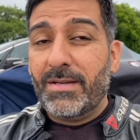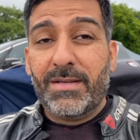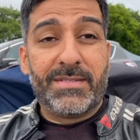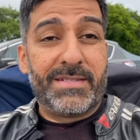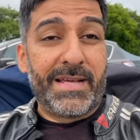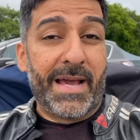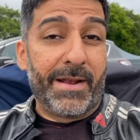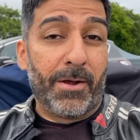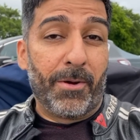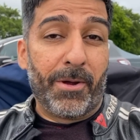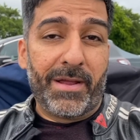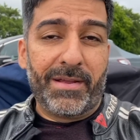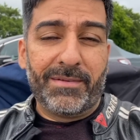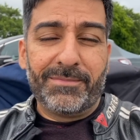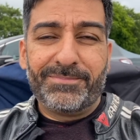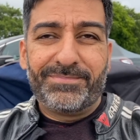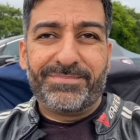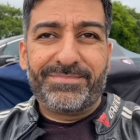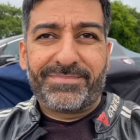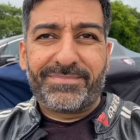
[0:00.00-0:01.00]
10:08.
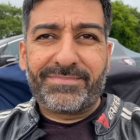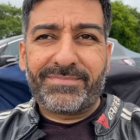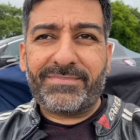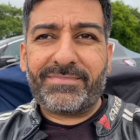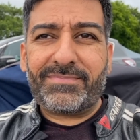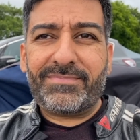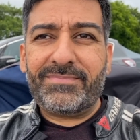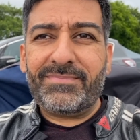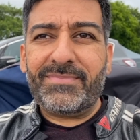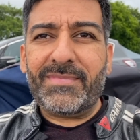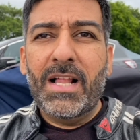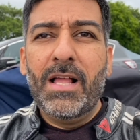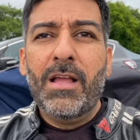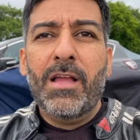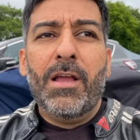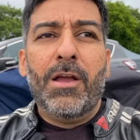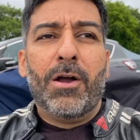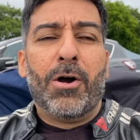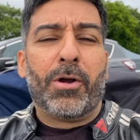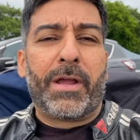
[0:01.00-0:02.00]

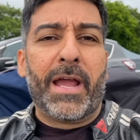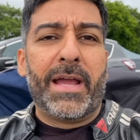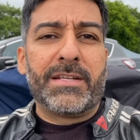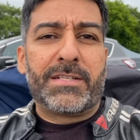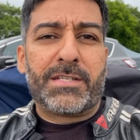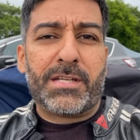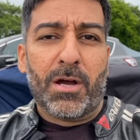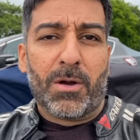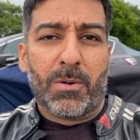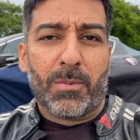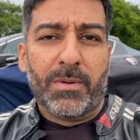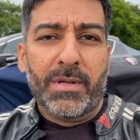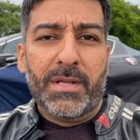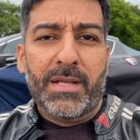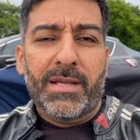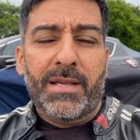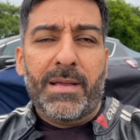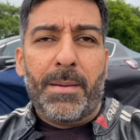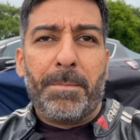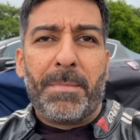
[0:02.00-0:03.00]
Okay, so
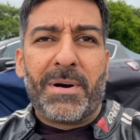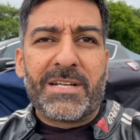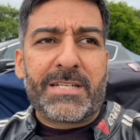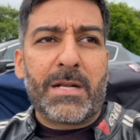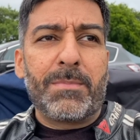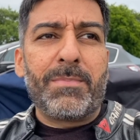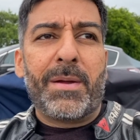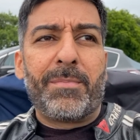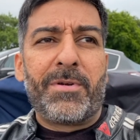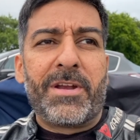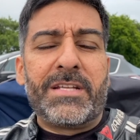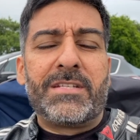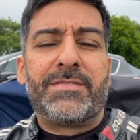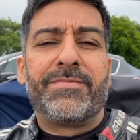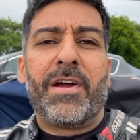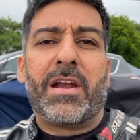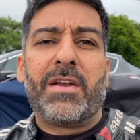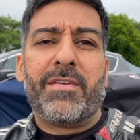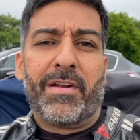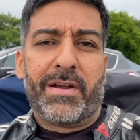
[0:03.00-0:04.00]
muscle memory is
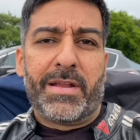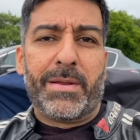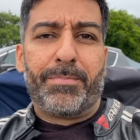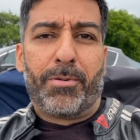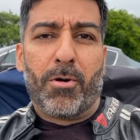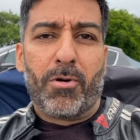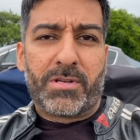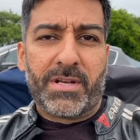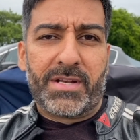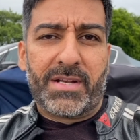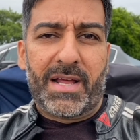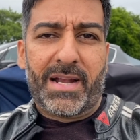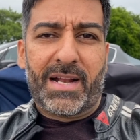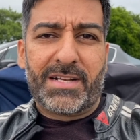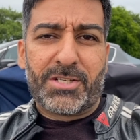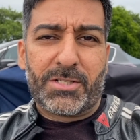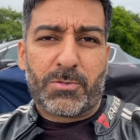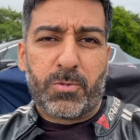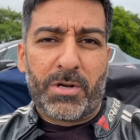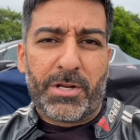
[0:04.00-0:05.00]
very, very important, and I
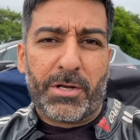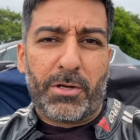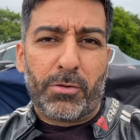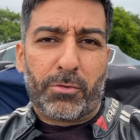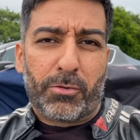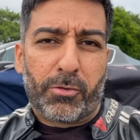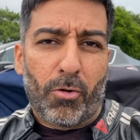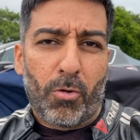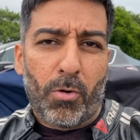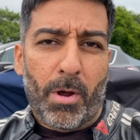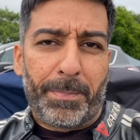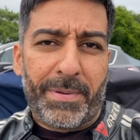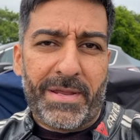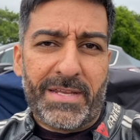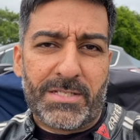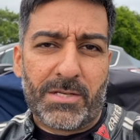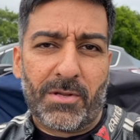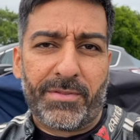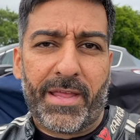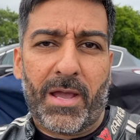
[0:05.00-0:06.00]
just wanted to throw a
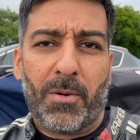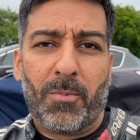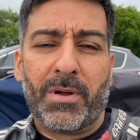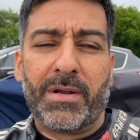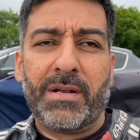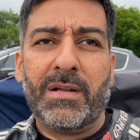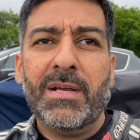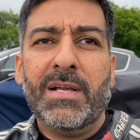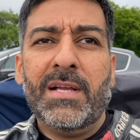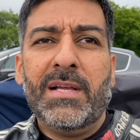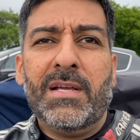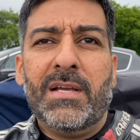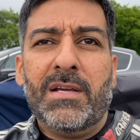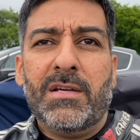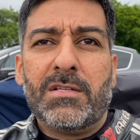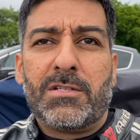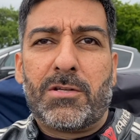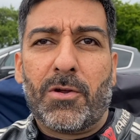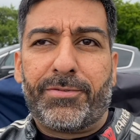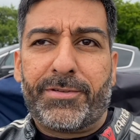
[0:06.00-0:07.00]
piece on that one.
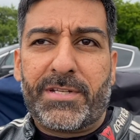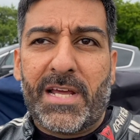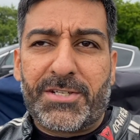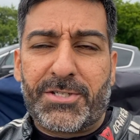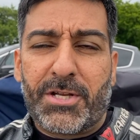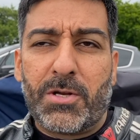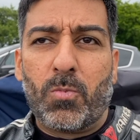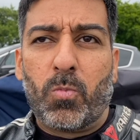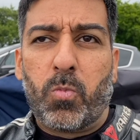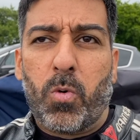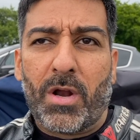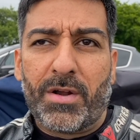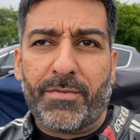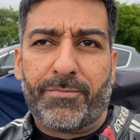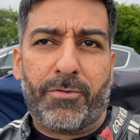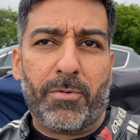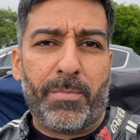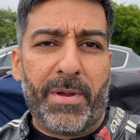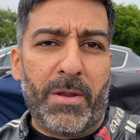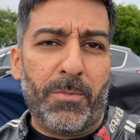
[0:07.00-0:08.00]
So session 1
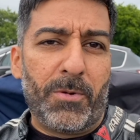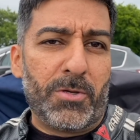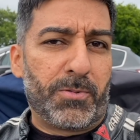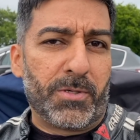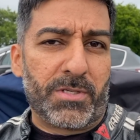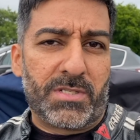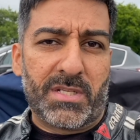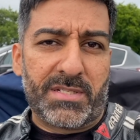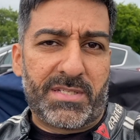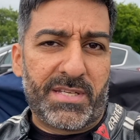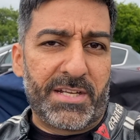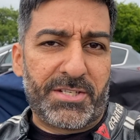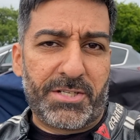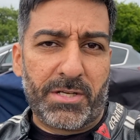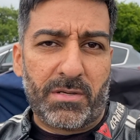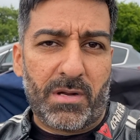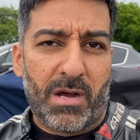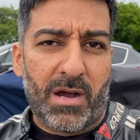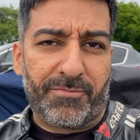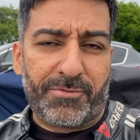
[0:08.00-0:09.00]
for me, which was the
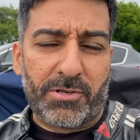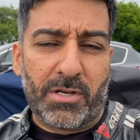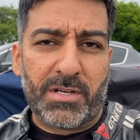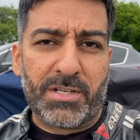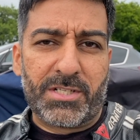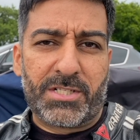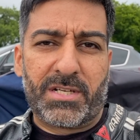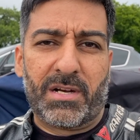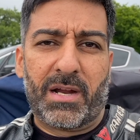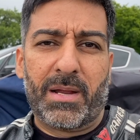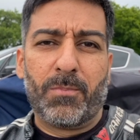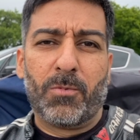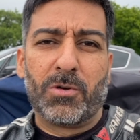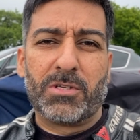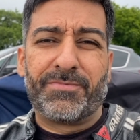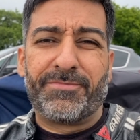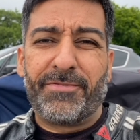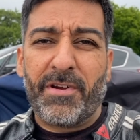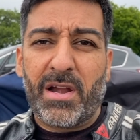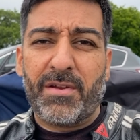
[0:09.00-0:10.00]
session after lunchtime, was
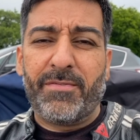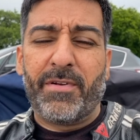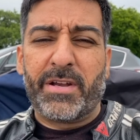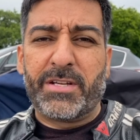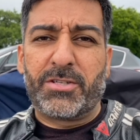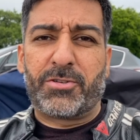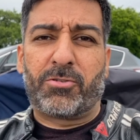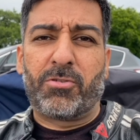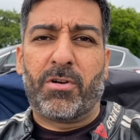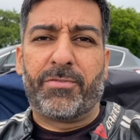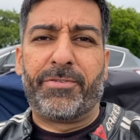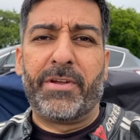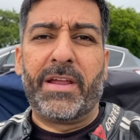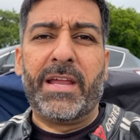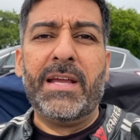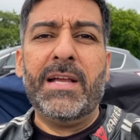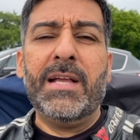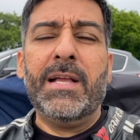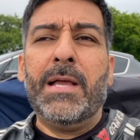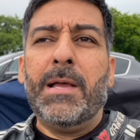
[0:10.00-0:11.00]
very, very scruffy.
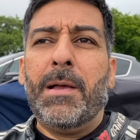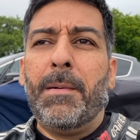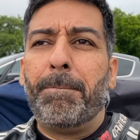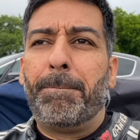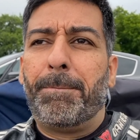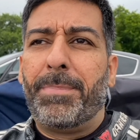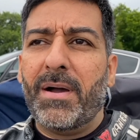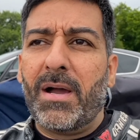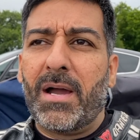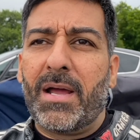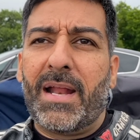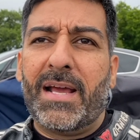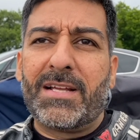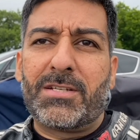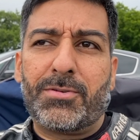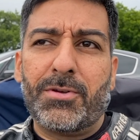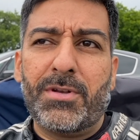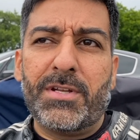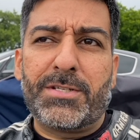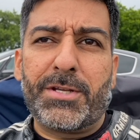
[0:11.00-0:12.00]
But as
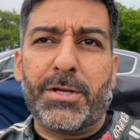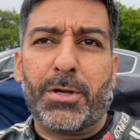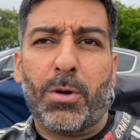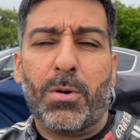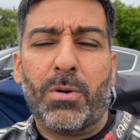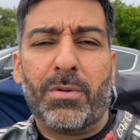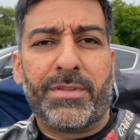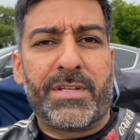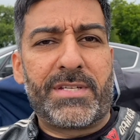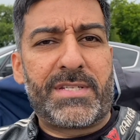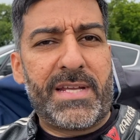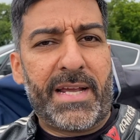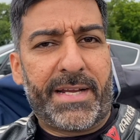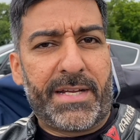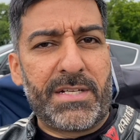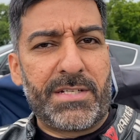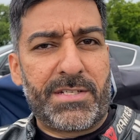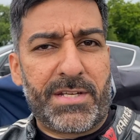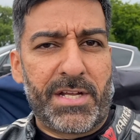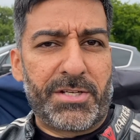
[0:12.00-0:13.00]
soon as you go on the
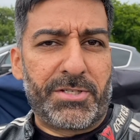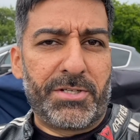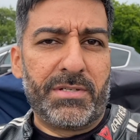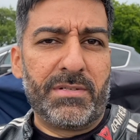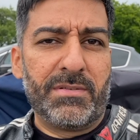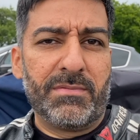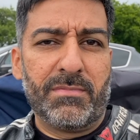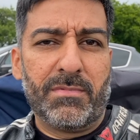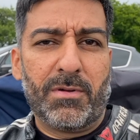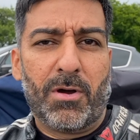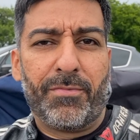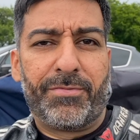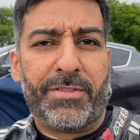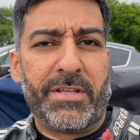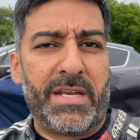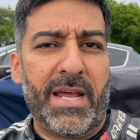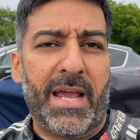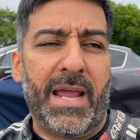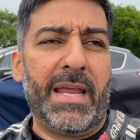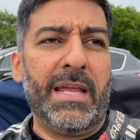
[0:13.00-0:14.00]
second session of the
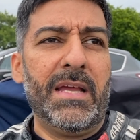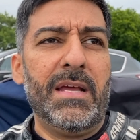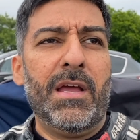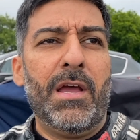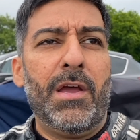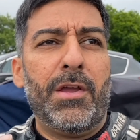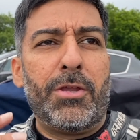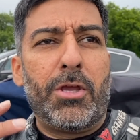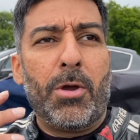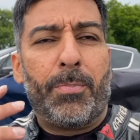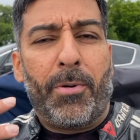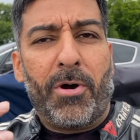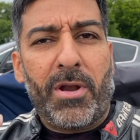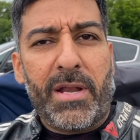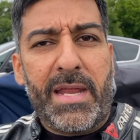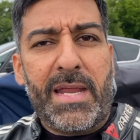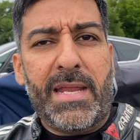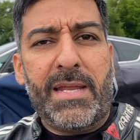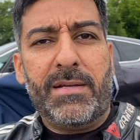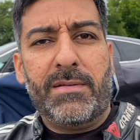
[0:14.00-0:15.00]
day, your
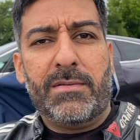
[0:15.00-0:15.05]
body